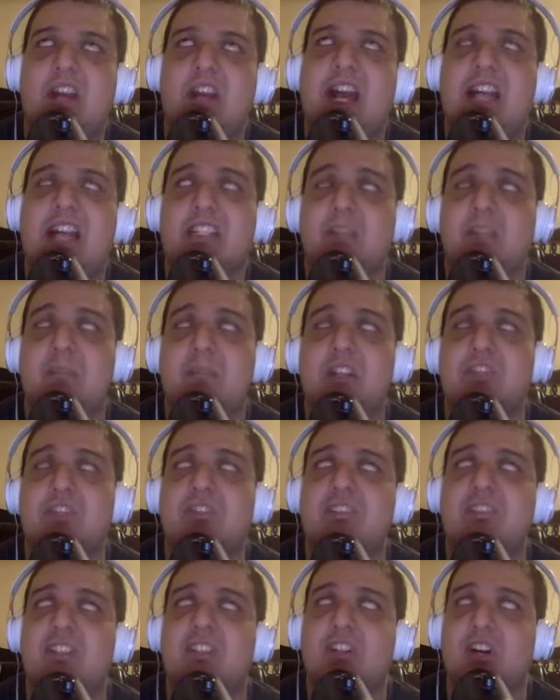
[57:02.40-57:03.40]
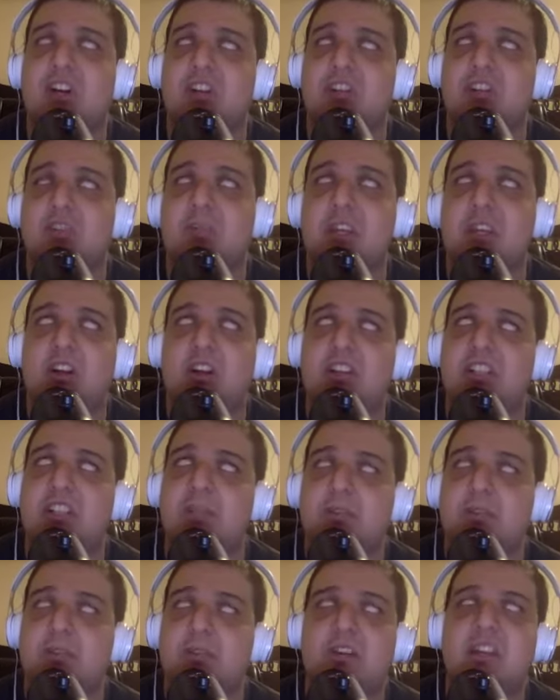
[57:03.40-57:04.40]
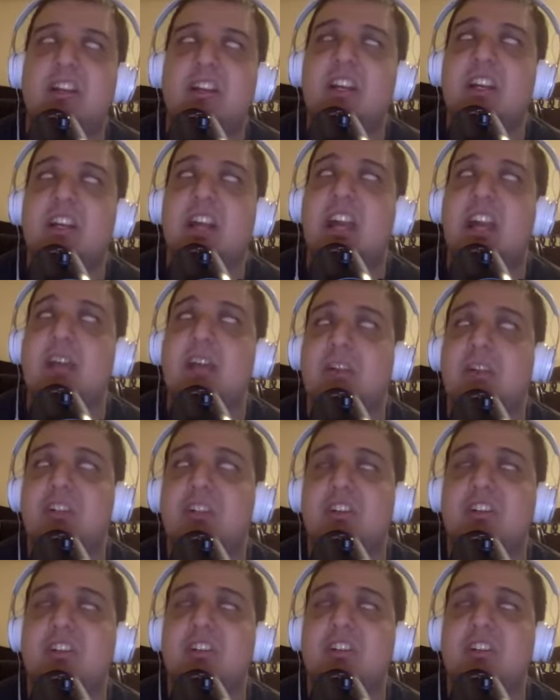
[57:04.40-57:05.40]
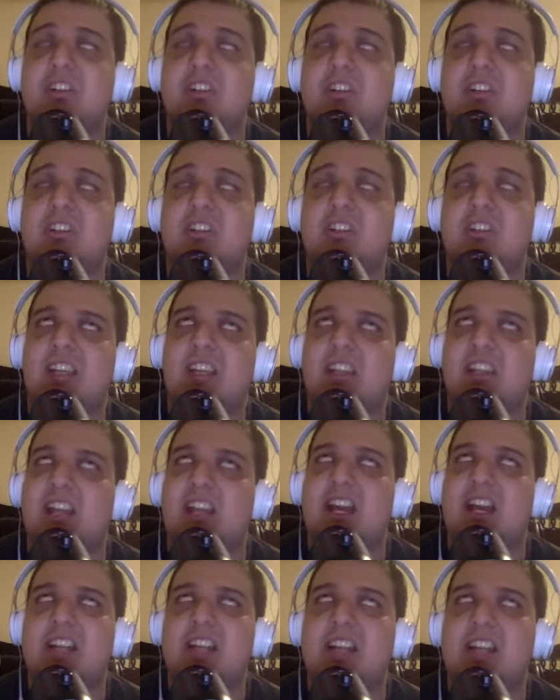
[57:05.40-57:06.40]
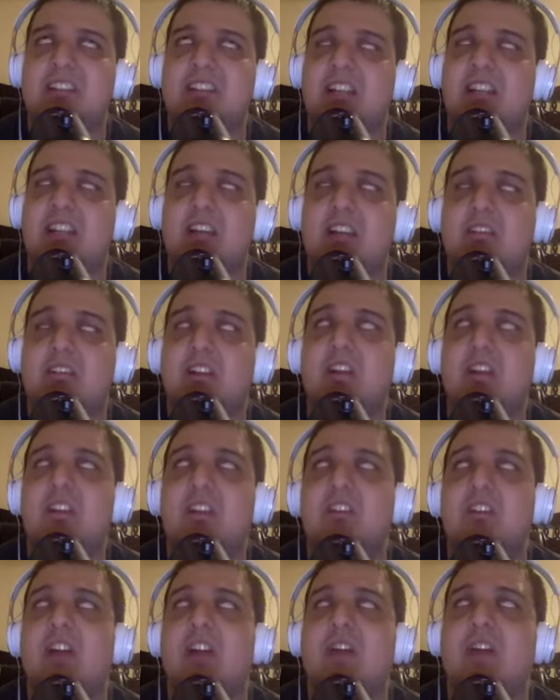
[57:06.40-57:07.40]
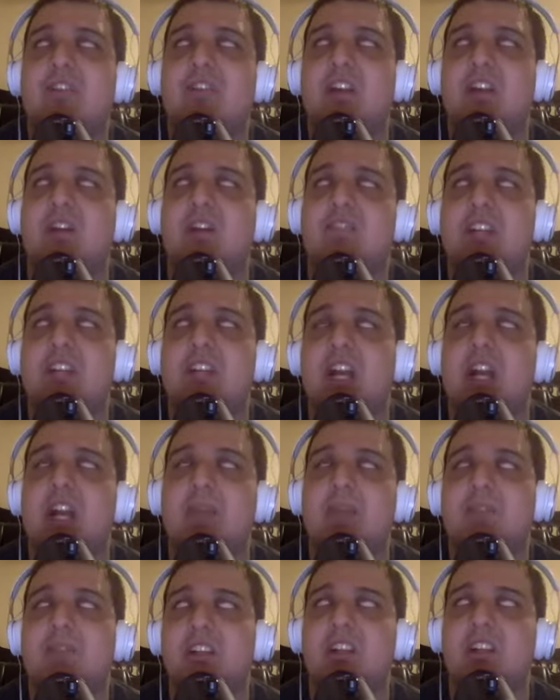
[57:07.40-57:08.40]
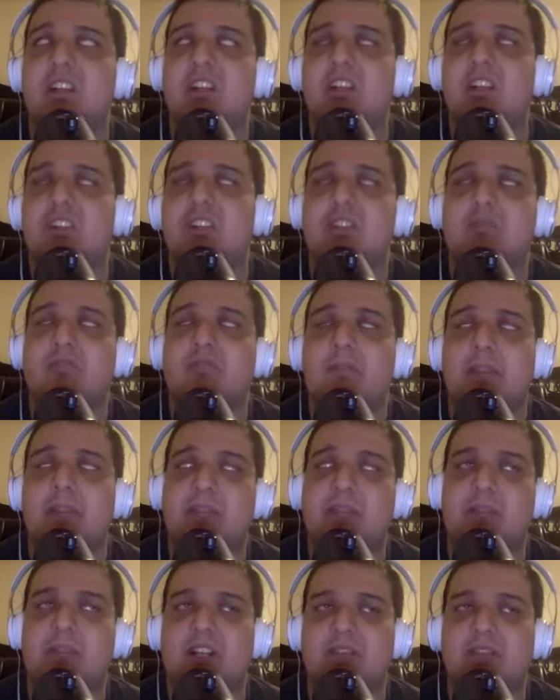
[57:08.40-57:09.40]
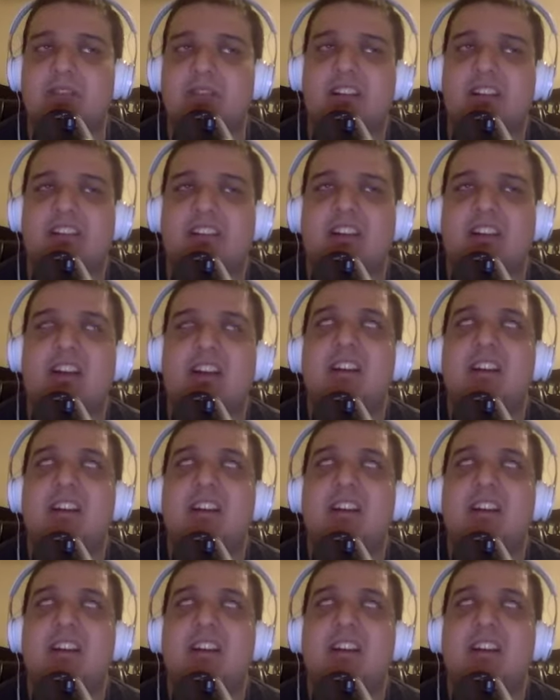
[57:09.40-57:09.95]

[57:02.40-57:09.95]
I bet you it's the Dodgers P R team going, hey, make sure you say this, make sure you say that, say that you have enough depth, you need to just win baseball games, da, da, da.